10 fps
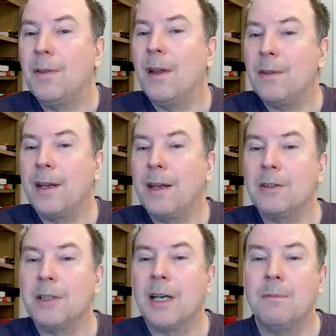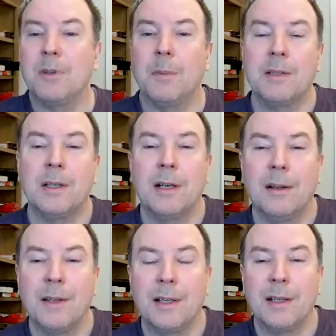nothing else came from it.
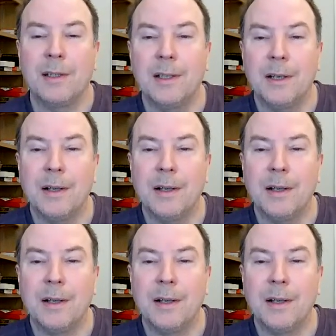And I think